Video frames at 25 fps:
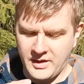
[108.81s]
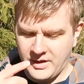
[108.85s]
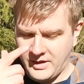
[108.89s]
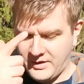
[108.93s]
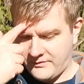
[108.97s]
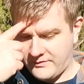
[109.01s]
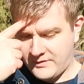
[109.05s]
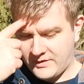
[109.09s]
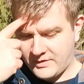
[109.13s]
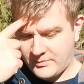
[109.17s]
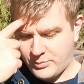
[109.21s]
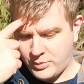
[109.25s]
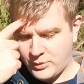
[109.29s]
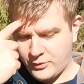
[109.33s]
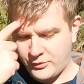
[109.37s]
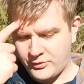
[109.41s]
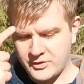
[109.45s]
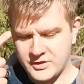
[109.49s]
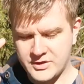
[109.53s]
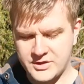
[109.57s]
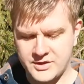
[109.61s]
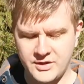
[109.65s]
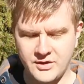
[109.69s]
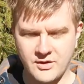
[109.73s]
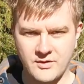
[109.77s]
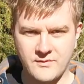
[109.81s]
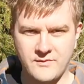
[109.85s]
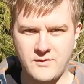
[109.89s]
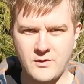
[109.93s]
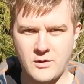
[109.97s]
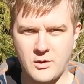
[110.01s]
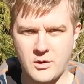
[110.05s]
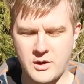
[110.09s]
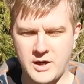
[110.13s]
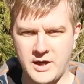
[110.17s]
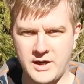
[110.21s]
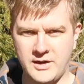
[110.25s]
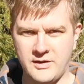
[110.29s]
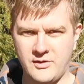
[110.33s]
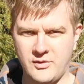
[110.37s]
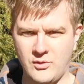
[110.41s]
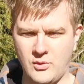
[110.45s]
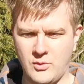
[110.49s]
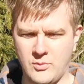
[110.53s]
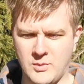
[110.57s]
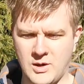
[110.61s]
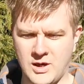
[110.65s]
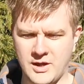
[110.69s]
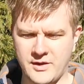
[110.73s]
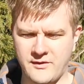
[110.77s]
if it pushes your forehead
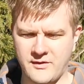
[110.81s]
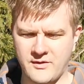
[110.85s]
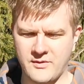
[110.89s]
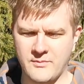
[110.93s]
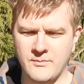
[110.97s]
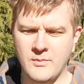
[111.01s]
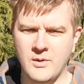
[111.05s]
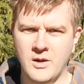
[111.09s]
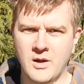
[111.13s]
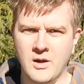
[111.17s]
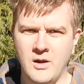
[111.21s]
too much,